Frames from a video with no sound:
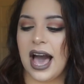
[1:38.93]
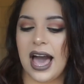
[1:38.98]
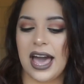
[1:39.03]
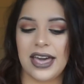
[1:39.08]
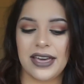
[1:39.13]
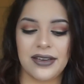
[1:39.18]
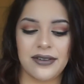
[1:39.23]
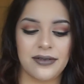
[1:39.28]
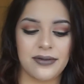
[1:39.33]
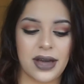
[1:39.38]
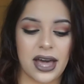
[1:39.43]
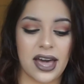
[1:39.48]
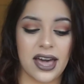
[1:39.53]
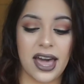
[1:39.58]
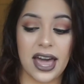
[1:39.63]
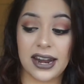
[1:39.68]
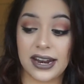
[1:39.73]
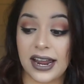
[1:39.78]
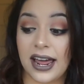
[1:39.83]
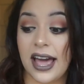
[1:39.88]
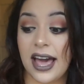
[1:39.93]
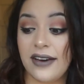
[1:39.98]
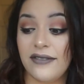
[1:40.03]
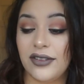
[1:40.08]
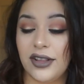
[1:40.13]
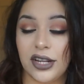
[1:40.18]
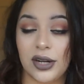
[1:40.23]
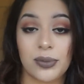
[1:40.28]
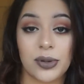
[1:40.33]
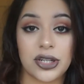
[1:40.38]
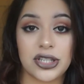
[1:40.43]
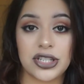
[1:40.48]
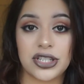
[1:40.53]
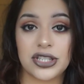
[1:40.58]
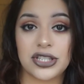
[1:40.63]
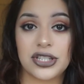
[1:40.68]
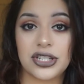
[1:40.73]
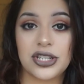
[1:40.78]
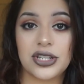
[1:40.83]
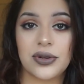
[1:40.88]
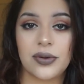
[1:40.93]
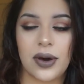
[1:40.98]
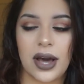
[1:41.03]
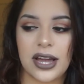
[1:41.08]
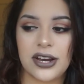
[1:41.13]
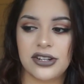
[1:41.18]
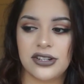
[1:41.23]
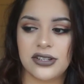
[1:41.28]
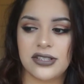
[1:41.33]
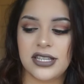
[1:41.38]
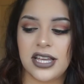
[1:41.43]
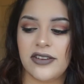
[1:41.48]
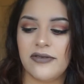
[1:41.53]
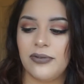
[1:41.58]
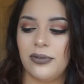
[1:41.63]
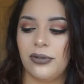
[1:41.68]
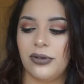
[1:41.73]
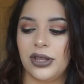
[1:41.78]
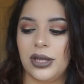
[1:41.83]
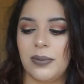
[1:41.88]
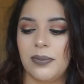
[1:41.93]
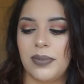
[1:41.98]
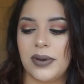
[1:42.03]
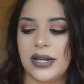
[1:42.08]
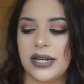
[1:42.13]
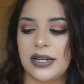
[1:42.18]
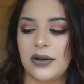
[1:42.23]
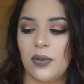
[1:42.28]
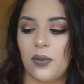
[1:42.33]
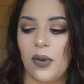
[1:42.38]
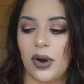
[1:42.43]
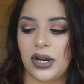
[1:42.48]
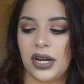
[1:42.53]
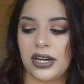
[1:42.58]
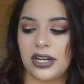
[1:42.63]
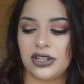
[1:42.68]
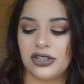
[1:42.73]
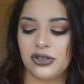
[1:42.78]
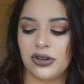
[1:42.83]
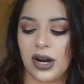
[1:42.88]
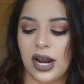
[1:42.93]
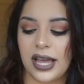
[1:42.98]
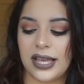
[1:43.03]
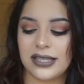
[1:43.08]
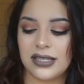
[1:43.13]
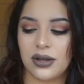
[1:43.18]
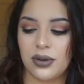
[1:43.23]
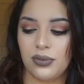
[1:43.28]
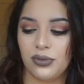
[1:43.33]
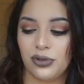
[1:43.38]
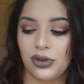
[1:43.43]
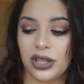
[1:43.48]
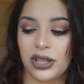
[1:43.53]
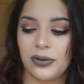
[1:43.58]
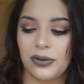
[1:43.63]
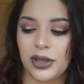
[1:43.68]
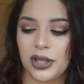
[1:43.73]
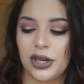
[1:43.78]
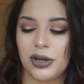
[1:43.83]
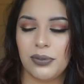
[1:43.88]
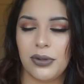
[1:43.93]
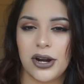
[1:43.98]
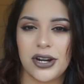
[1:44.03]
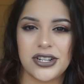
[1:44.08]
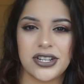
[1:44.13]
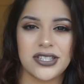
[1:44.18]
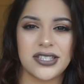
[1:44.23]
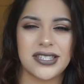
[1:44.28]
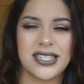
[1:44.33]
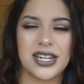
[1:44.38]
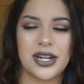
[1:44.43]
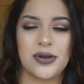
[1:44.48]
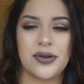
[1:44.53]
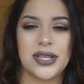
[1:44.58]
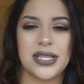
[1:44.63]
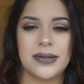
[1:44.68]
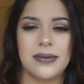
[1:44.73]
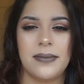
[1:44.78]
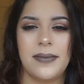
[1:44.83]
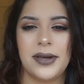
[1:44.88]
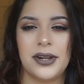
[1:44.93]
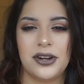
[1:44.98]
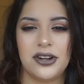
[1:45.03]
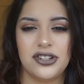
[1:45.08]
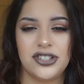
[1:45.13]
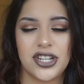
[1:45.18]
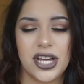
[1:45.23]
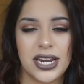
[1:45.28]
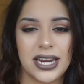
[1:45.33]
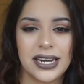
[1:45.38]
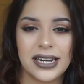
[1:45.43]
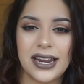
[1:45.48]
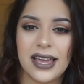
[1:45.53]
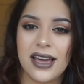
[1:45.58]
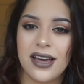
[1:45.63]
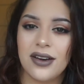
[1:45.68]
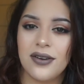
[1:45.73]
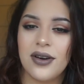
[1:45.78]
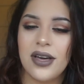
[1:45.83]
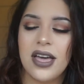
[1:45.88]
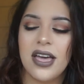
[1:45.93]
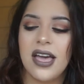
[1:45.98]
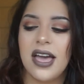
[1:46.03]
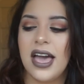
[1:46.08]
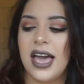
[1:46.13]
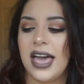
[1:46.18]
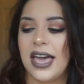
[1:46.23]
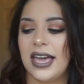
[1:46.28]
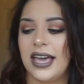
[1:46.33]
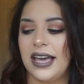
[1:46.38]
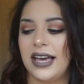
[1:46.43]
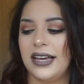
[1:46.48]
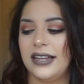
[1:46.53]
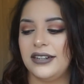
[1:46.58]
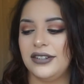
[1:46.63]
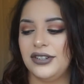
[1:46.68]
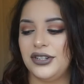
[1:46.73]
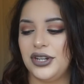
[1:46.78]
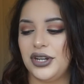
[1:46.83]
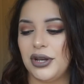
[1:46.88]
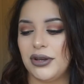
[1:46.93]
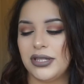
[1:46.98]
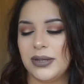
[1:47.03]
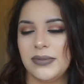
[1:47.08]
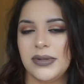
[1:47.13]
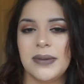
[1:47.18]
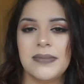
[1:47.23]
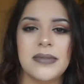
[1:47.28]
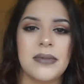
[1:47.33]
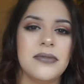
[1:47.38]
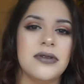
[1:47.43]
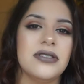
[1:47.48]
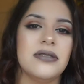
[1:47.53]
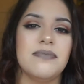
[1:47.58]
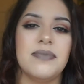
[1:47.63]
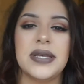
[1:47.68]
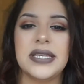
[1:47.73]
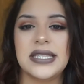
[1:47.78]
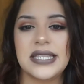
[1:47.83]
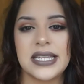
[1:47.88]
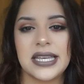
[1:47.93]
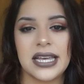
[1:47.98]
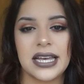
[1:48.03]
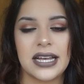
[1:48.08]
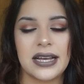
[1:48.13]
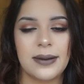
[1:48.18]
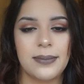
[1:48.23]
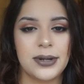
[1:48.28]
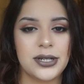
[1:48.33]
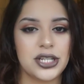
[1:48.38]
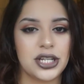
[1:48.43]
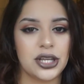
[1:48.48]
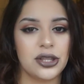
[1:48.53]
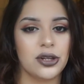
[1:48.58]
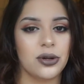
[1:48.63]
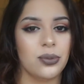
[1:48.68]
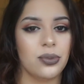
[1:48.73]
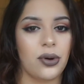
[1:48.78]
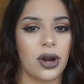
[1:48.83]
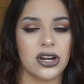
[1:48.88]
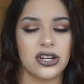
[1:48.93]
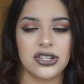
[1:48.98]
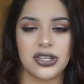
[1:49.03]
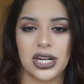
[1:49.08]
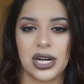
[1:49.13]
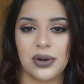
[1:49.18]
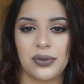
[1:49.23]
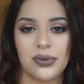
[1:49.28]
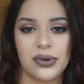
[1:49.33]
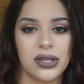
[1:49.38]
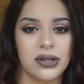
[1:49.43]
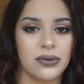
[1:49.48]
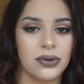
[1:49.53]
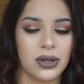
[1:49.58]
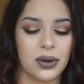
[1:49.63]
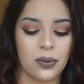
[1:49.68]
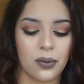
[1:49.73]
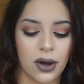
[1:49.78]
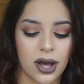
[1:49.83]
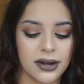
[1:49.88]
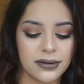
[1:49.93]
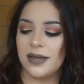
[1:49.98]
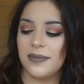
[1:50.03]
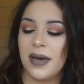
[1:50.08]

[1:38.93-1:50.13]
I have a lot of brushes too. I just have really been wanting to try some really good brushes because I noticed some of mine are shedding now, and you know, sometimes I'm just missing a particular brush that I really want.